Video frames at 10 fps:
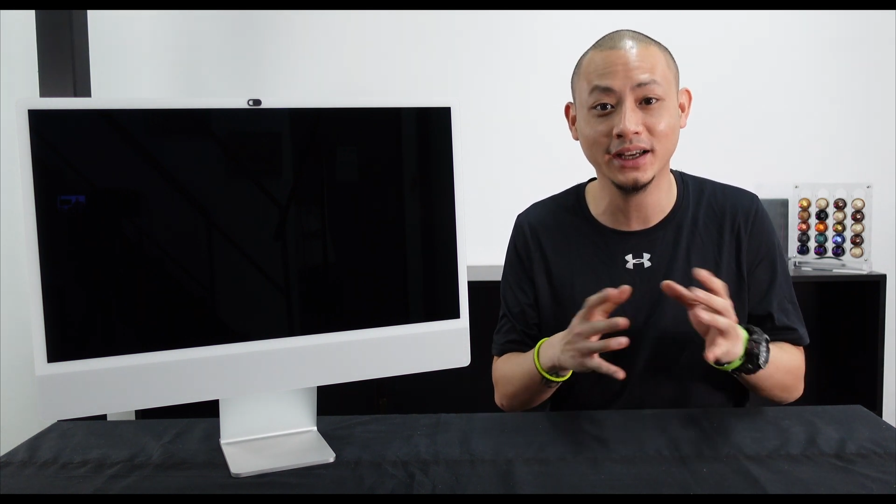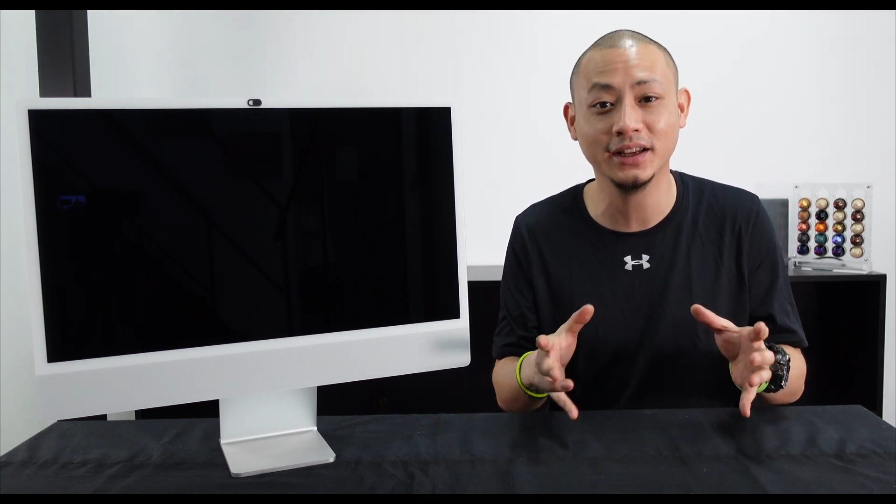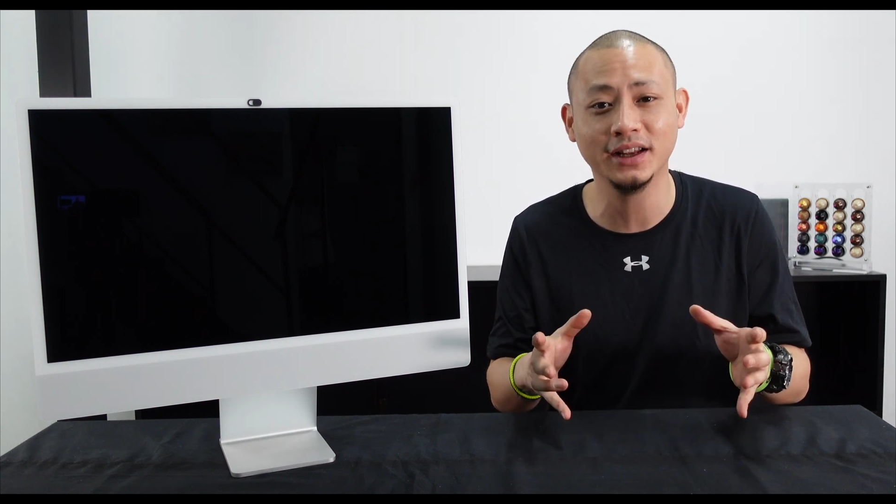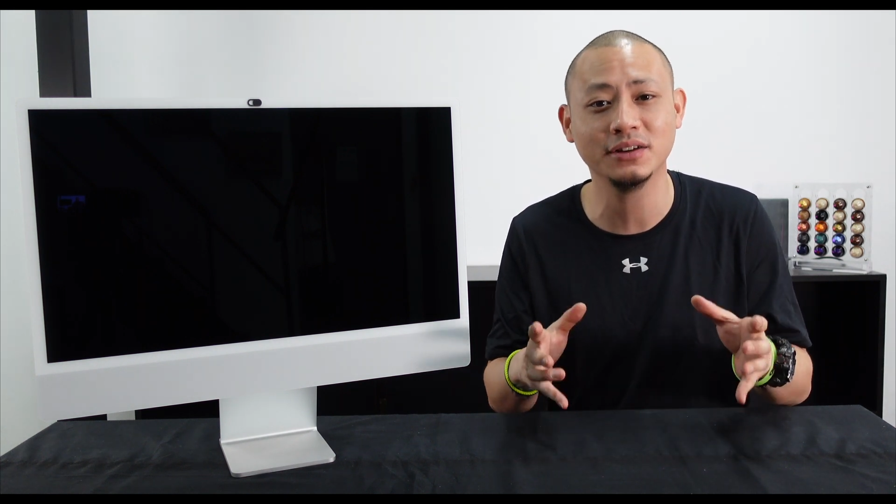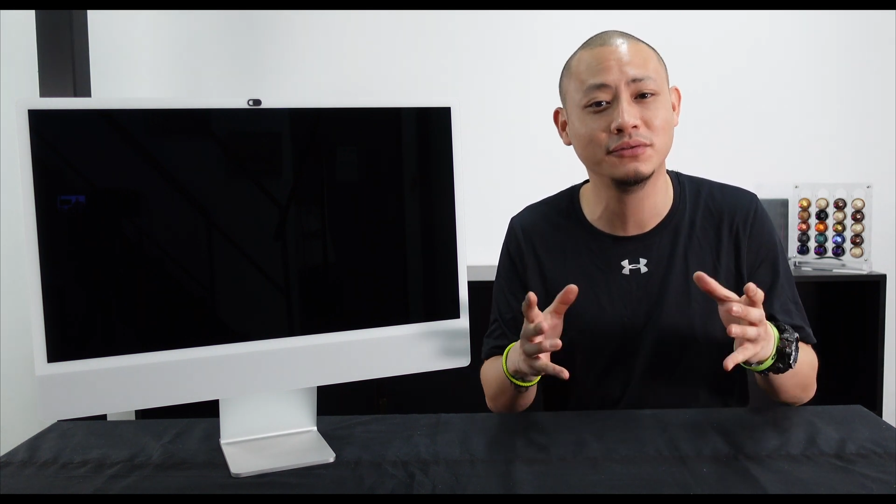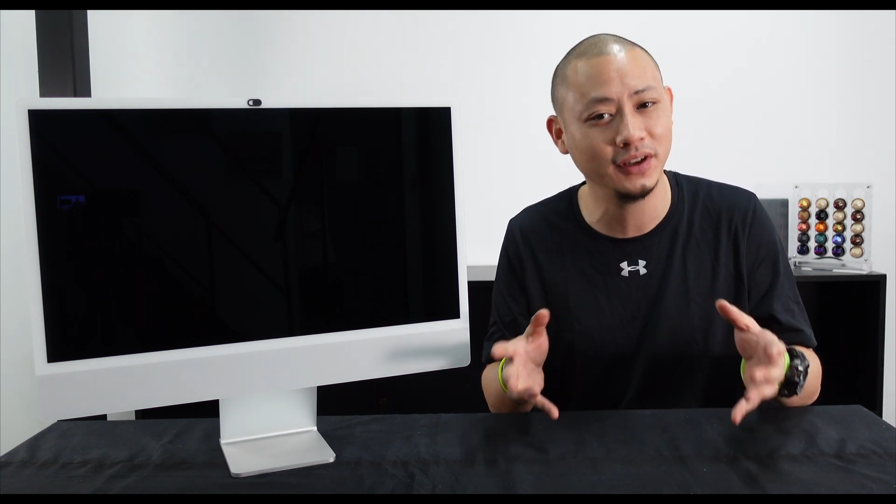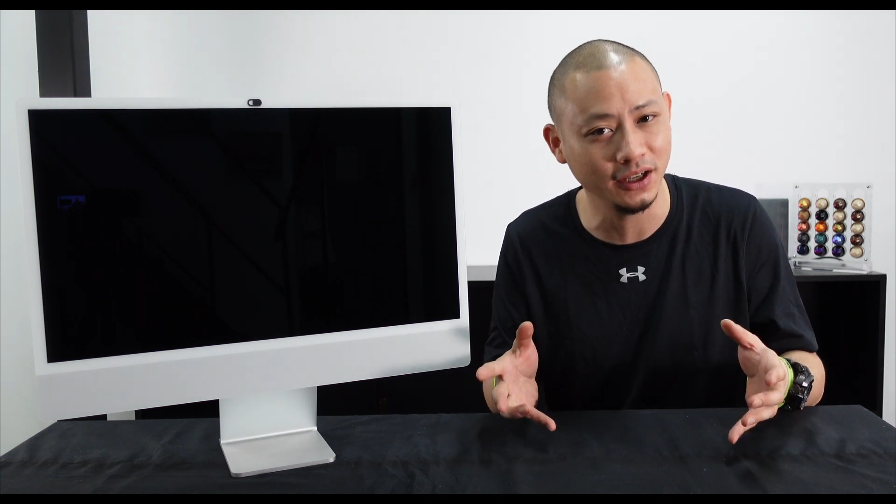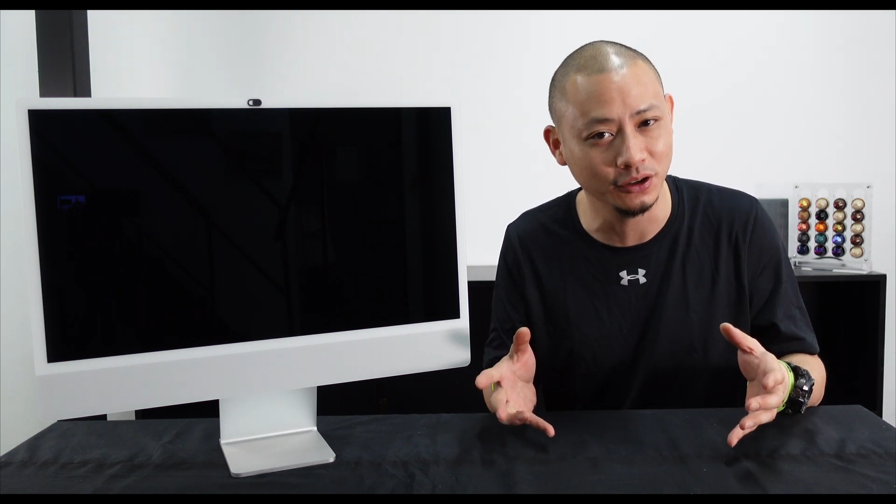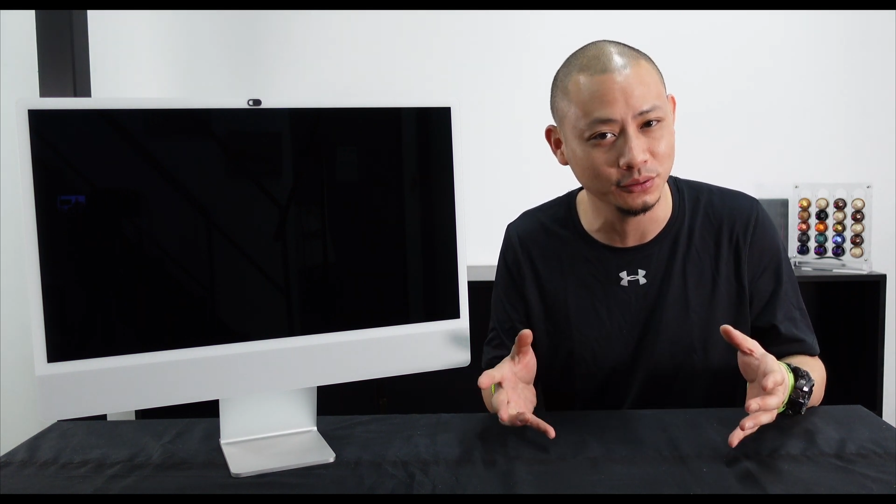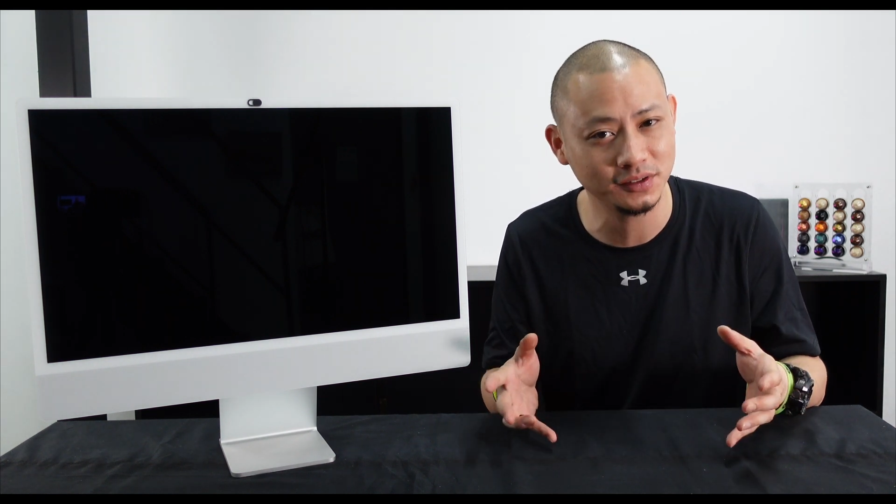editing
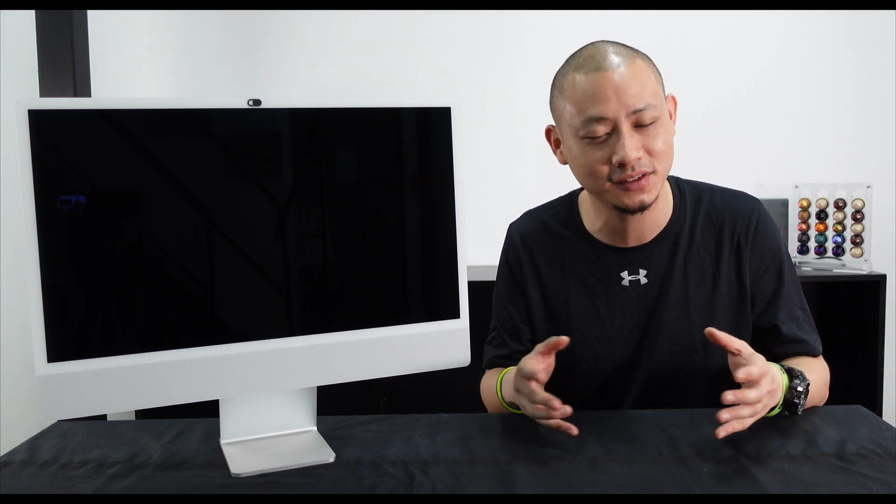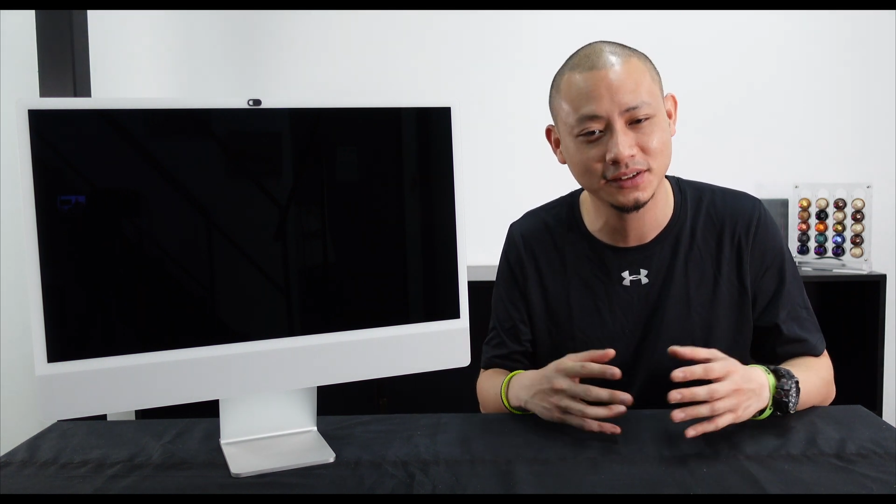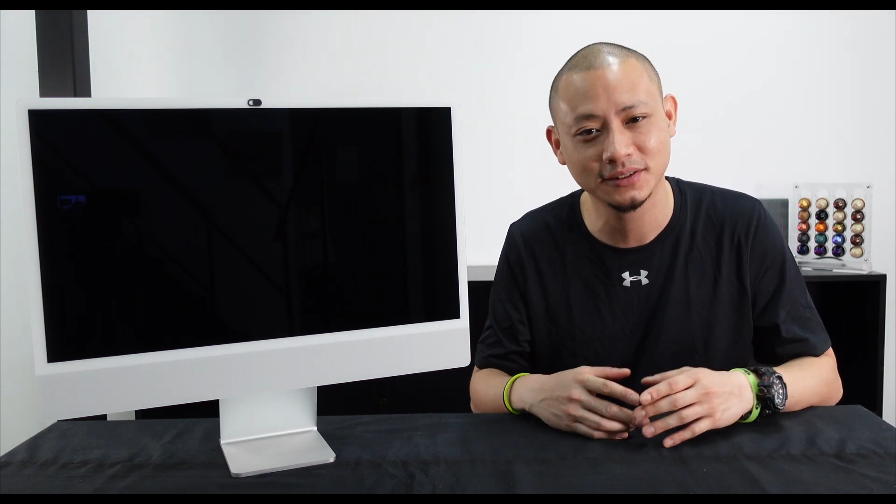videos.